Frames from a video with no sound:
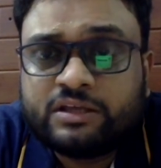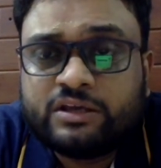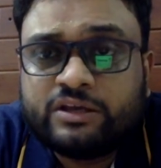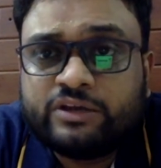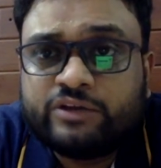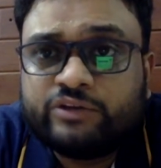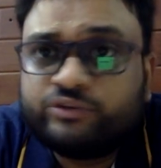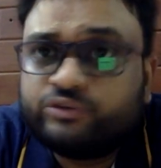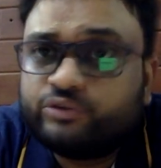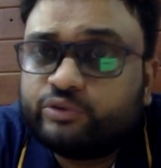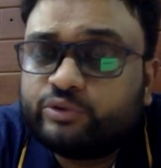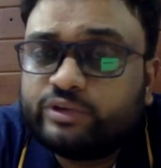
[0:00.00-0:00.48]

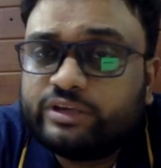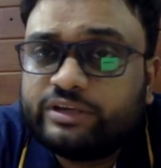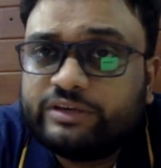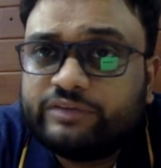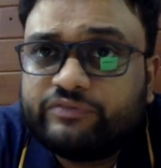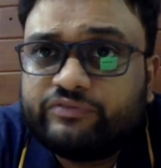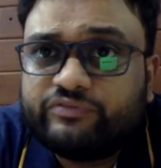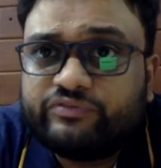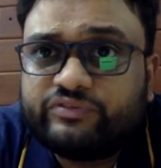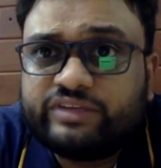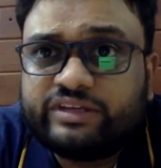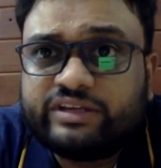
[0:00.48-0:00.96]
So
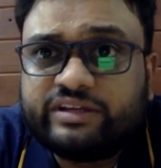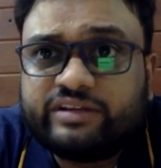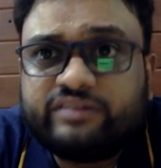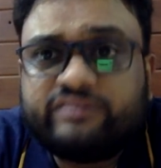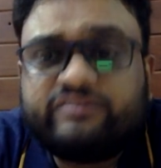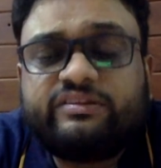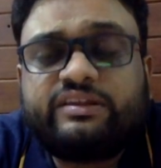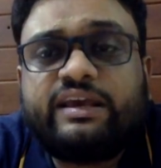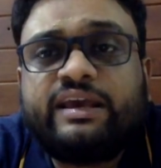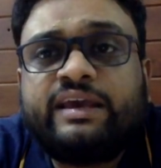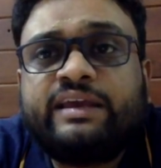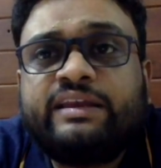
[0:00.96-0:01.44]
if there is
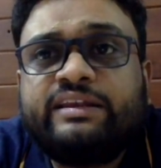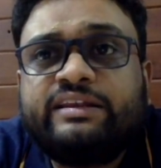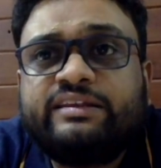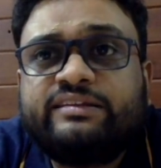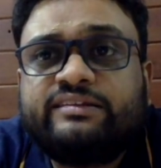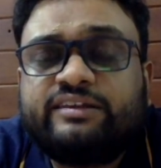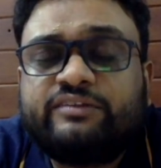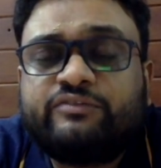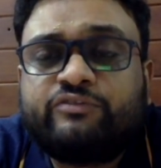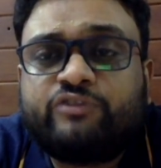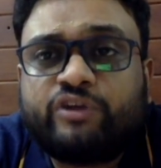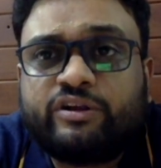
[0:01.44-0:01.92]
any,
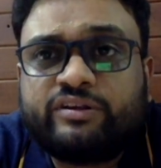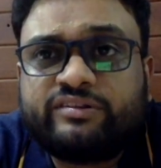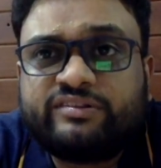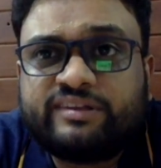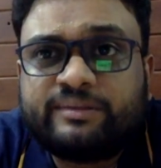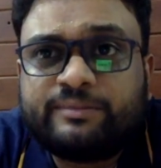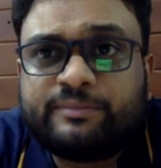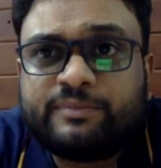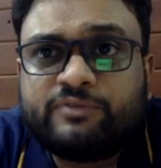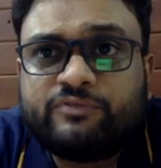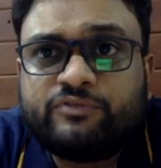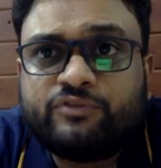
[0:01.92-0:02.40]
say for
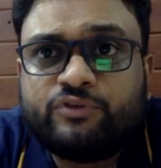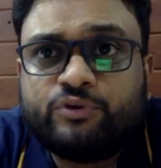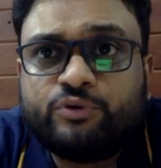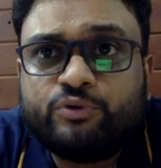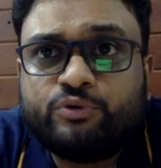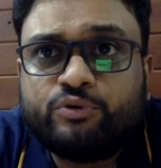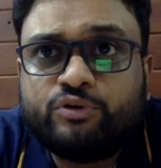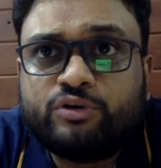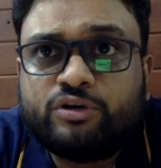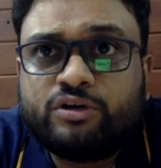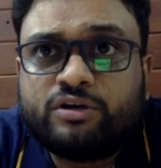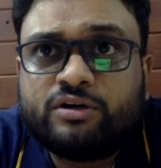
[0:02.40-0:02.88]
example, if
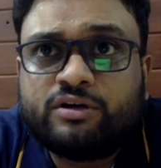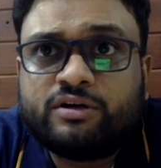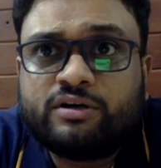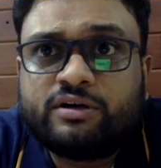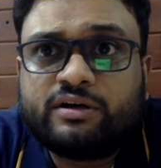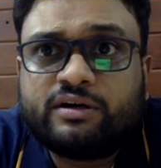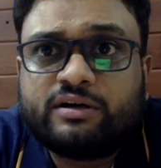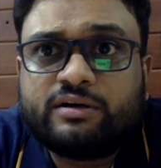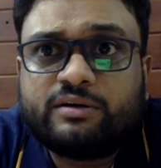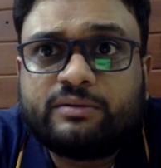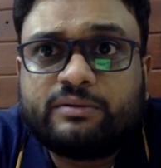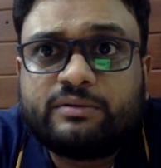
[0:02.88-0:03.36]
you
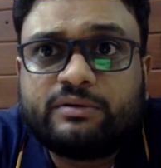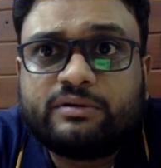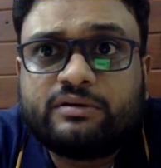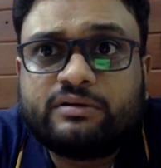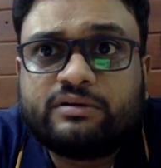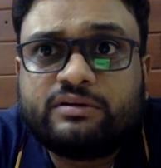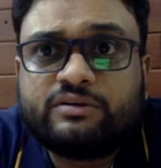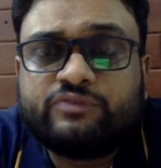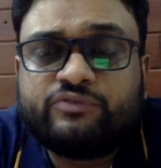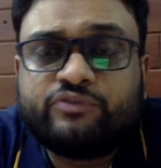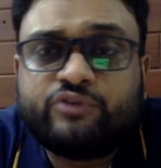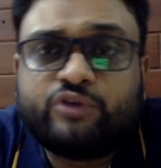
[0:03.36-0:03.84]

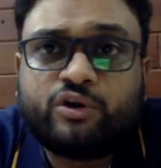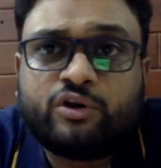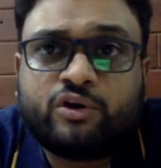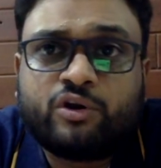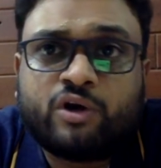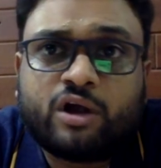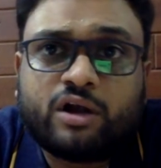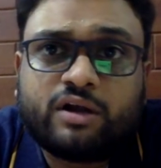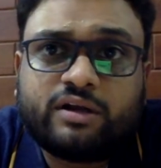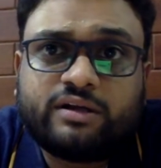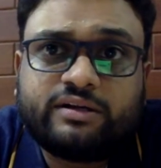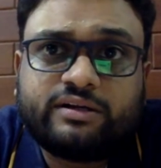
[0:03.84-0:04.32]
are
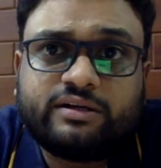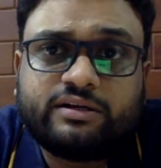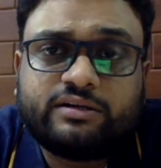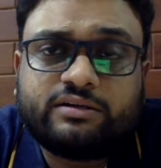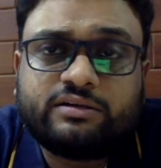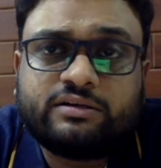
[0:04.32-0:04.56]
not